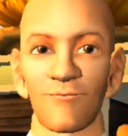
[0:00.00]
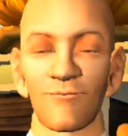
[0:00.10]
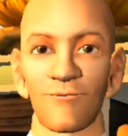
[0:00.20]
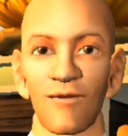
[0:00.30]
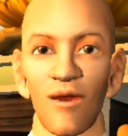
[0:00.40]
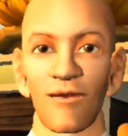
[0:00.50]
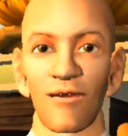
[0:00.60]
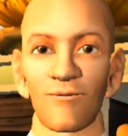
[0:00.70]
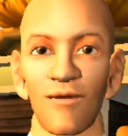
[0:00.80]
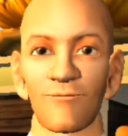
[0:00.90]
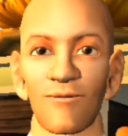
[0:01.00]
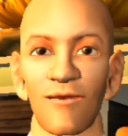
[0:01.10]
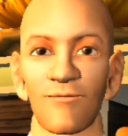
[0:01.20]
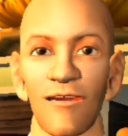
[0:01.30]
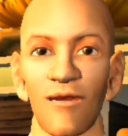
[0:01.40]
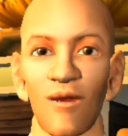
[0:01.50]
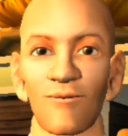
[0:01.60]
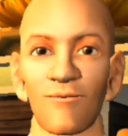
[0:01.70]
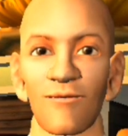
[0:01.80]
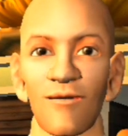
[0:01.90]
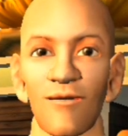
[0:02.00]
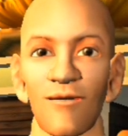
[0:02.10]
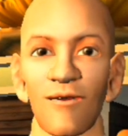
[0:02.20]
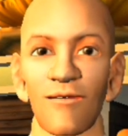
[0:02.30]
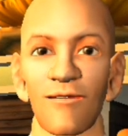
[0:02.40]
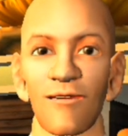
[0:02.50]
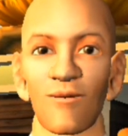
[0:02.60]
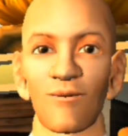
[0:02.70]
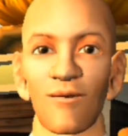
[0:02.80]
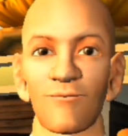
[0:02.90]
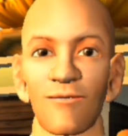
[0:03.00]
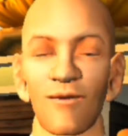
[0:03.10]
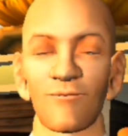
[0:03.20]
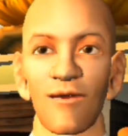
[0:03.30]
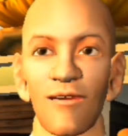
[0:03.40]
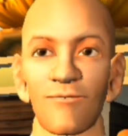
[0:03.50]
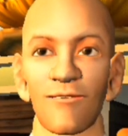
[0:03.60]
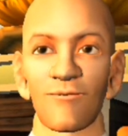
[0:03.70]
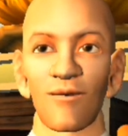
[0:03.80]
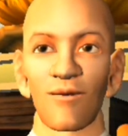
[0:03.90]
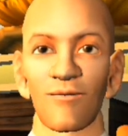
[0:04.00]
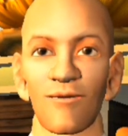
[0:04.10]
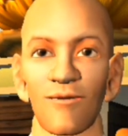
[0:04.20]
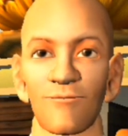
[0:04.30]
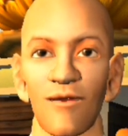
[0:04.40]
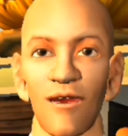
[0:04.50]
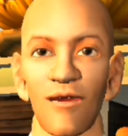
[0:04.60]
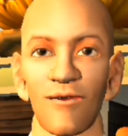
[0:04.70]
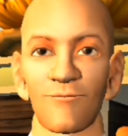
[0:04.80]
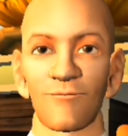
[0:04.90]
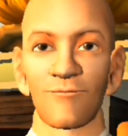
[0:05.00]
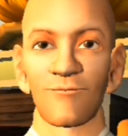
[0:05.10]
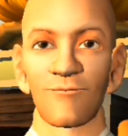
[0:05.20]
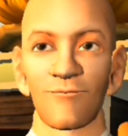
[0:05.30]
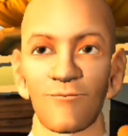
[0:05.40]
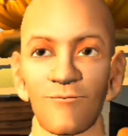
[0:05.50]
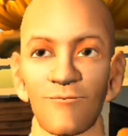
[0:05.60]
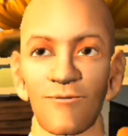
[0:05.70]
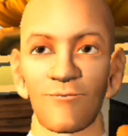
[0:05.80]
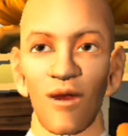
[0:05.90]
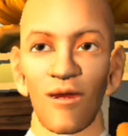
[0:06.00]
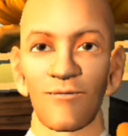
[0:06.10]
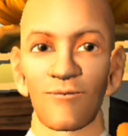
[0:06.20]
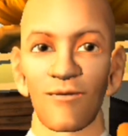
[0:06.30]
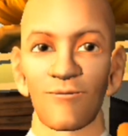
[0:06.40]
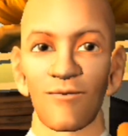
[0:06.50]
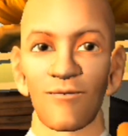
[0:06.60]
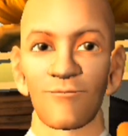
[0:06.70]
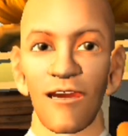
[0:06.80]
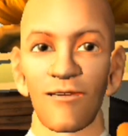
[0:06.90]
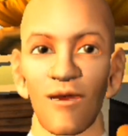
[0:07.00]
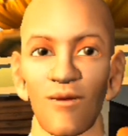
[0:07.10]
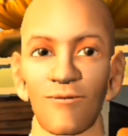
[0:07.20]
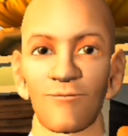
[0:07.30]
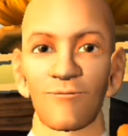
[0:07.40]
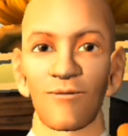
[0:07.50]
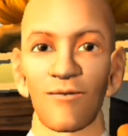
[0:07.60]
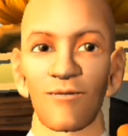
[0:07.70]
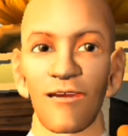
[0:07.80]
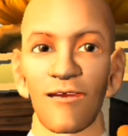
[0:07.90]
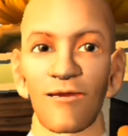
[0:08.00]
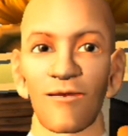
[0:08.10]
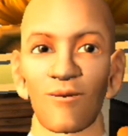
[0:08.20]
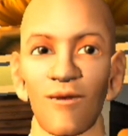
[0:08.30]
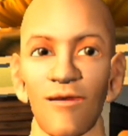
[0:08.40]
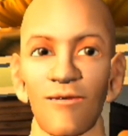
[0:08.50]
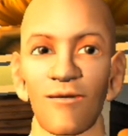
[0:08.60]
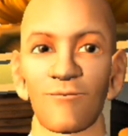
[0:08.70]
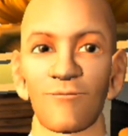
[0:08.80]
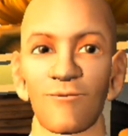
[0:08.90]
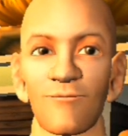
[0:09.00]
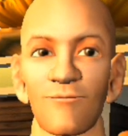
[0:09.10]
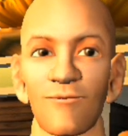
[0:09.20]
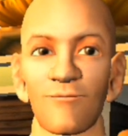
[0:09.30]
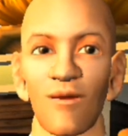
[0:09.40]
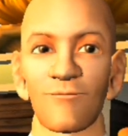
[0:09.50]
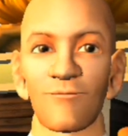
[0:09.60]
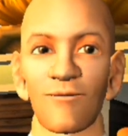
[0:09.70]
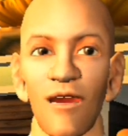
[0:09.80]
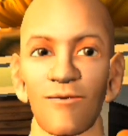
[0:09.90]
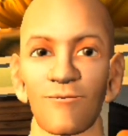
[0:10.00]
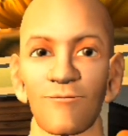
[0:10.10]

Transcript: but to just see what do they need in that moment. Sometimes what they needed in that moment was for me not to be there. Sometimes what a person needed in any given moment was a cup of coffee.